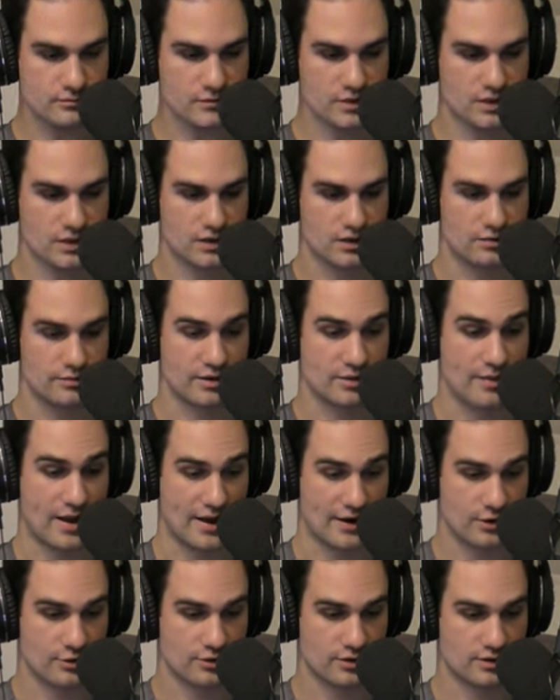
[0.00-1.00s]
Um,
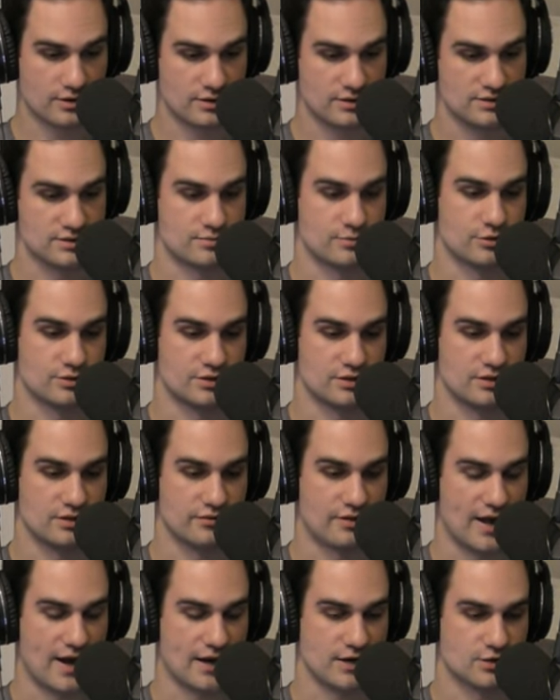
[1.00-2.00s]
hematocrit is the percent of
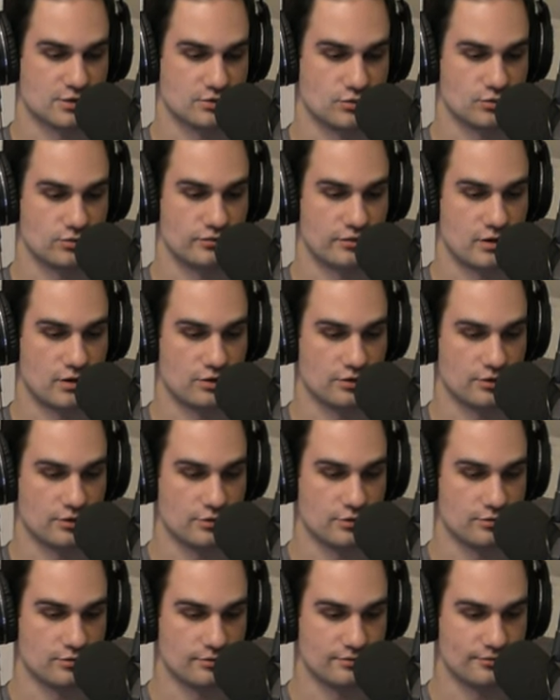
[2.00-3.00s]
actual
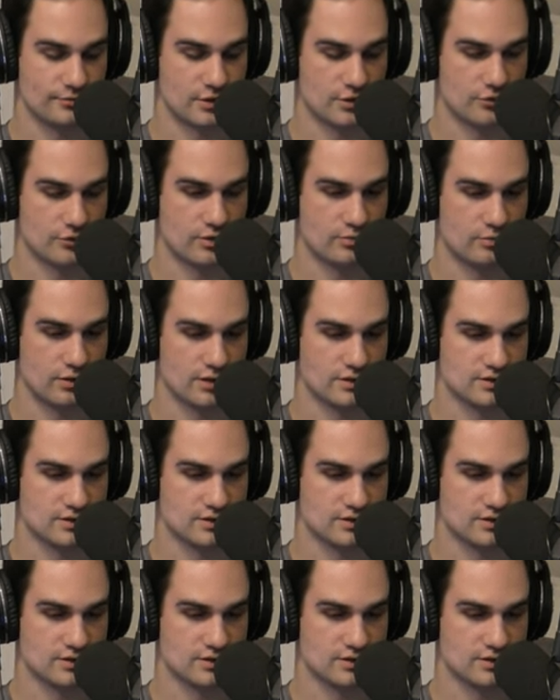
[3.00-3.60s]
volume of red blood